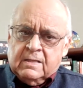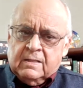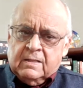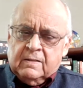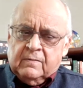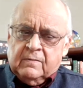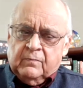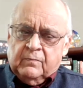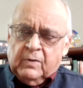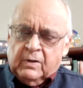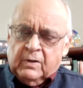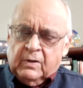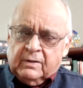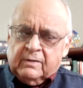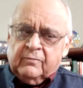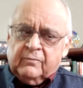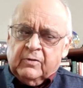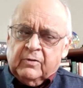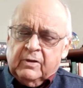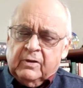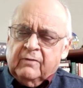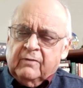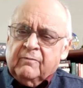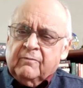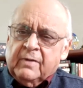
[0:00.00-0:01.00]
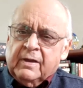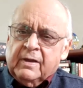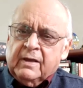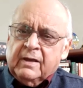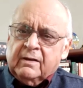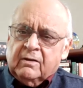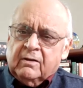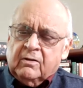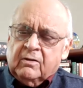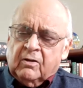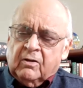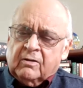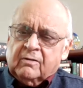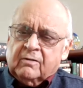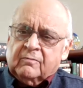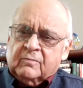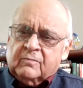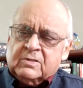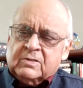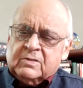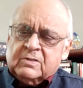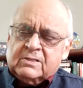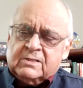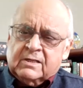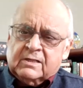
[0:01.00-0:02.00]
but we have made a lot of
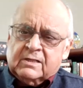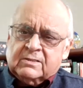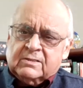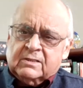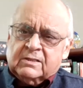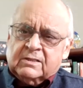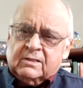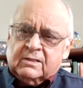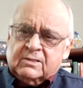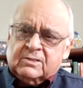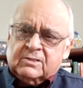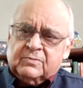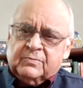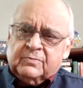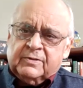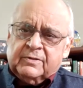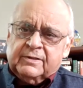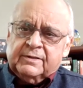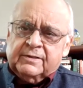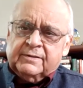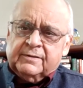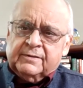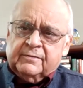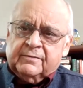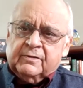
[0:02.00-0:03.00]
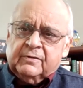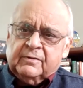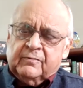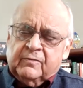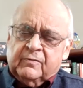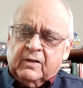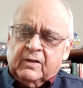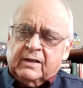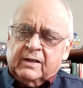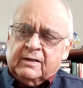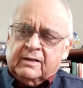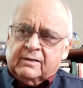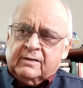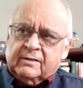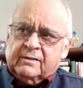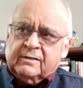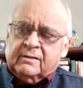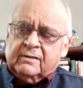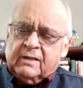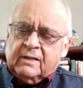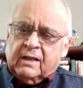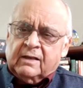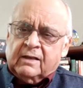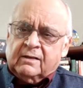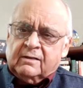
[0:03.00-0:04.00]
mistakes in Kashmir. We've let
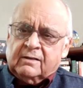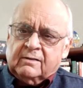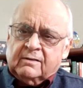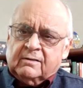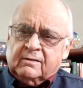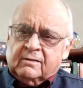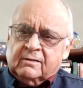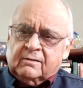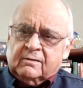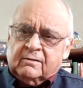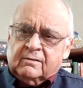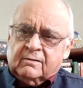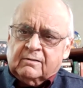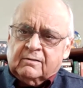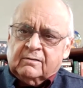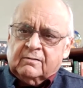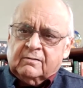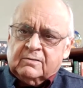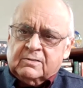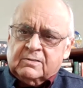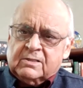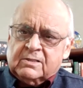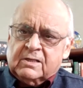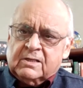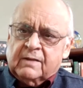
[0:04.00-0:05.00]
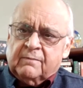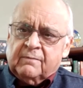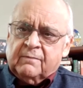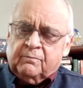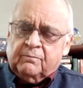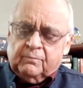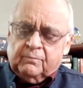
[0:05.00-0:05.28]
that slip,